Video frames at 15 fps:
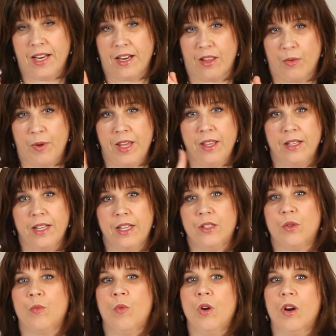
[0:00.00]
Now the way that
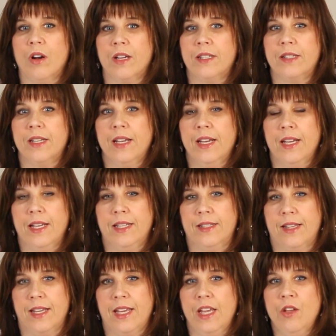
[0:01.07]
laser works is
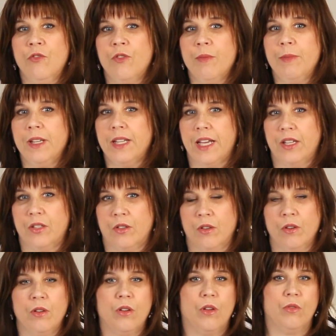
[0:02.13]
the heat from the
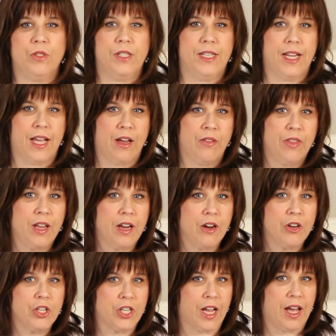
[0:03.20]
laser goes down the
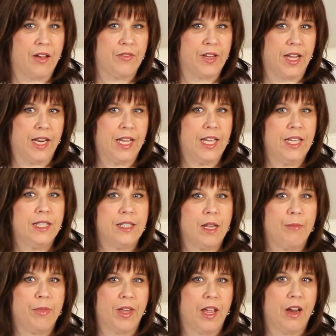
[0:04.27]
hair shaft and heats
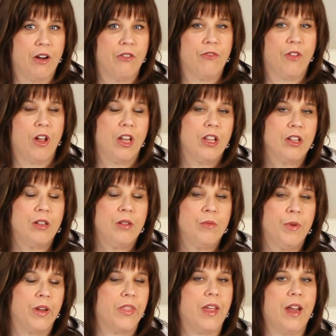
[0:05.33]
up the hair follicle
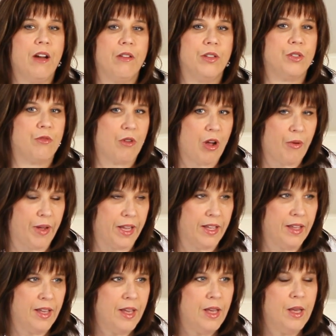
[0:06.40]
where the hair is growing.
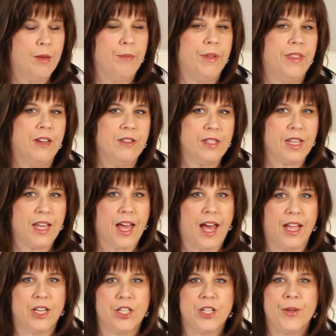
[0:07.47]
But there's the
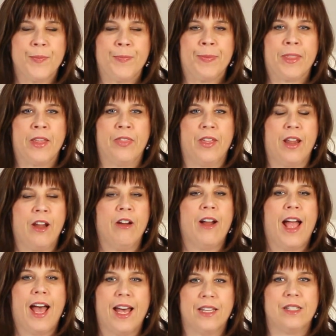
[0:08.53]
catch. The hair
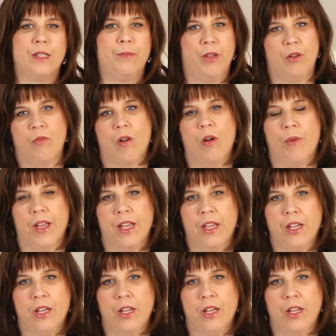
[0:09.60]
has to be growing